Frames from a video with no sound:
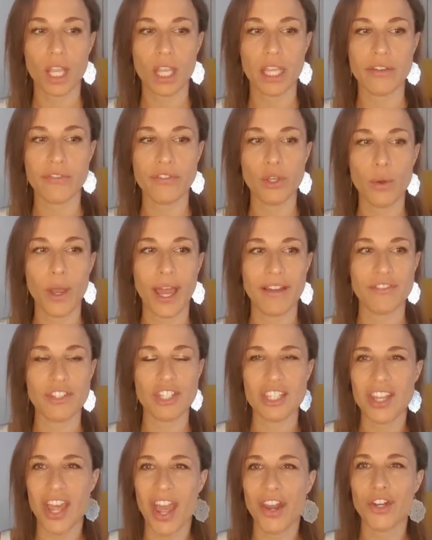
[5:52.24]
if you have
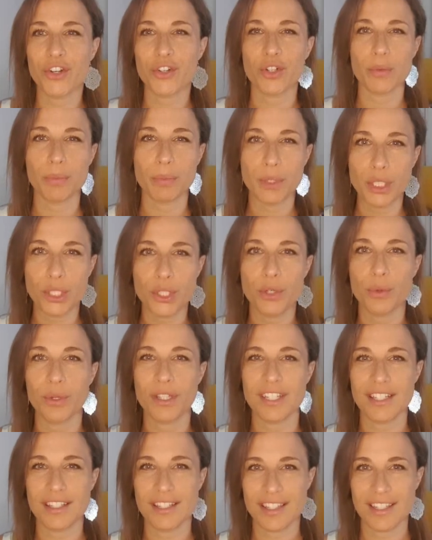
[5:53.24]
Saturn or Pluto on
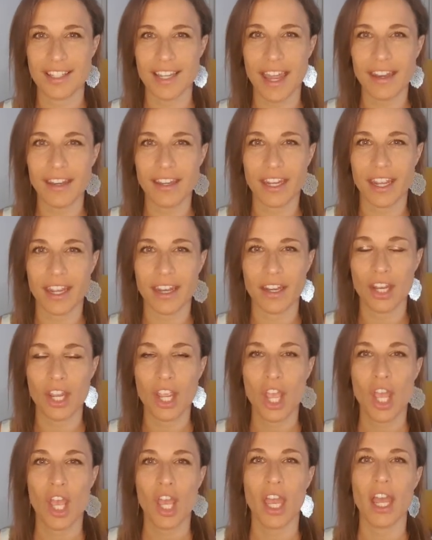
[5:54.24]
the ascendant,
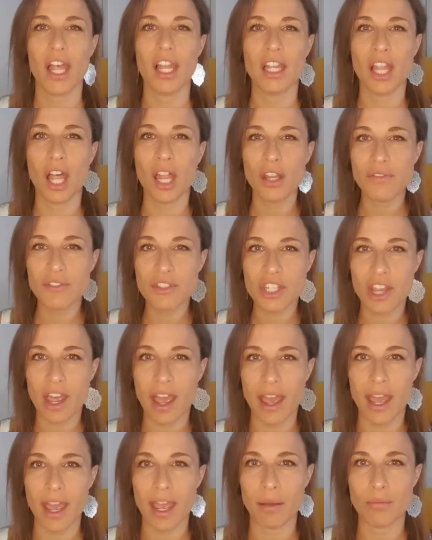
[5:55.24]
a lot of
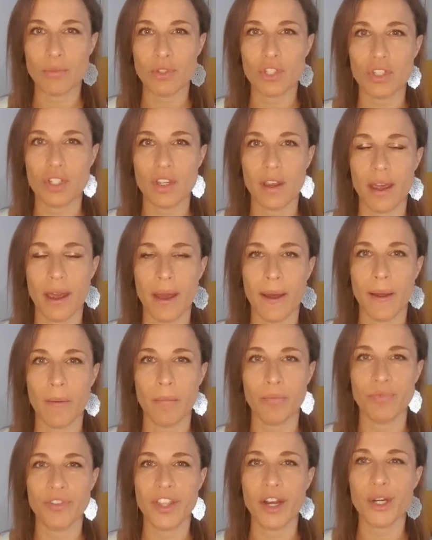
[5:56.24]
times
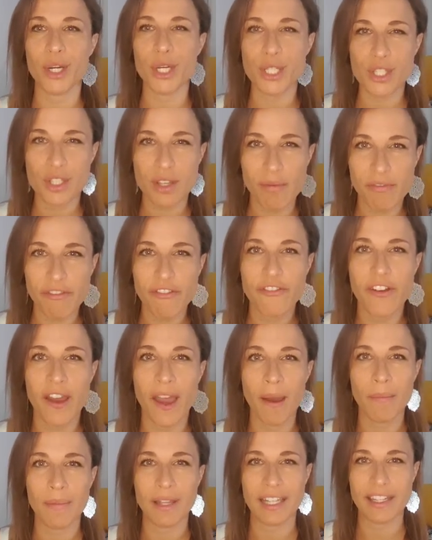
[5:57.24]
um, there is some
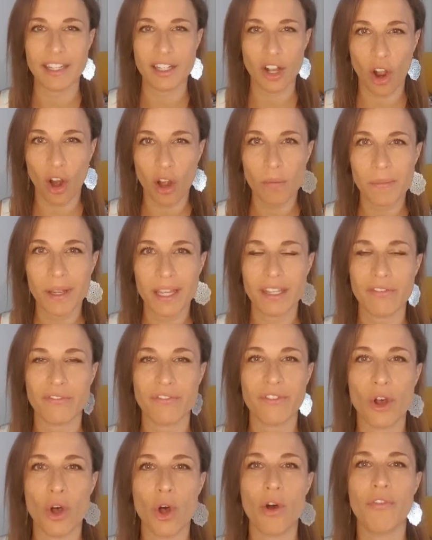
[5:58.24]
family karma
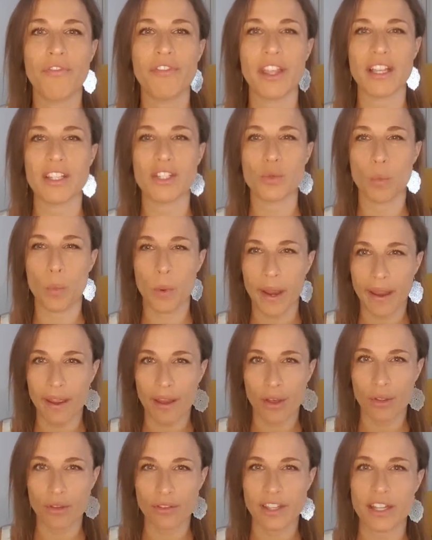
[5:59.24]
involved as
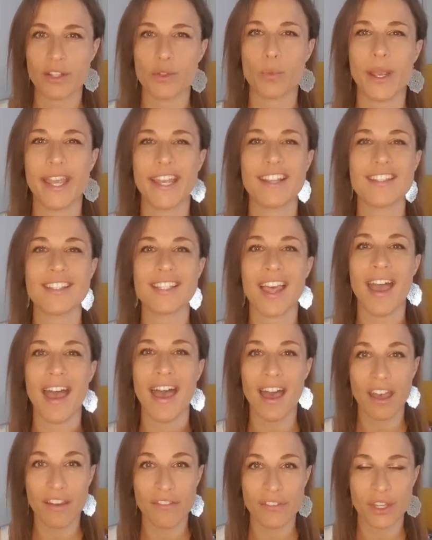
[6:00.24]
well. That weighs
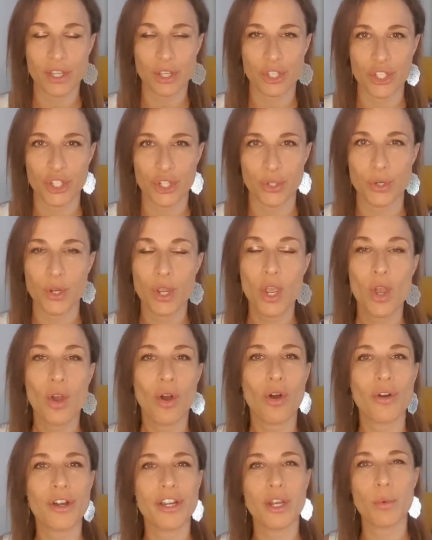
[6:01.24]
heavy on you.
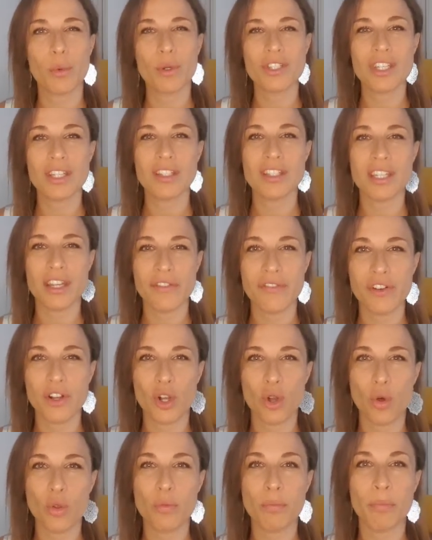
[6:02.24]
Or there was a
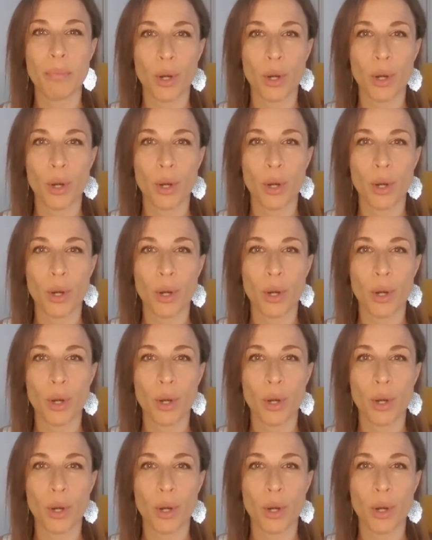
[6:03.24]
difficult